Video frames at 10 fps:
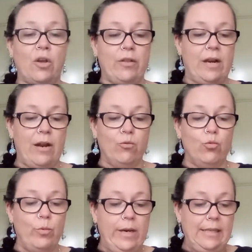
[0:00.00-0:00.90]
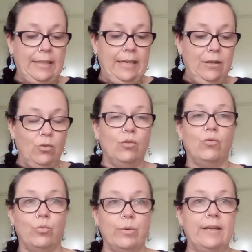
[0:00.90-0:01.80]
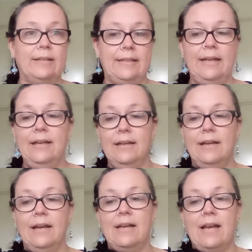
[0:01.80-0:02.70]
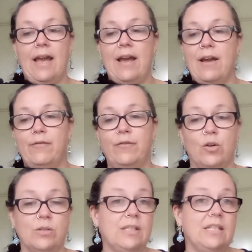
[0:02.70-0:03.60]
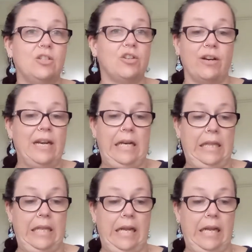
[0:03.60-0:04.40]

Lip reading: that I really, really have not stitched on anything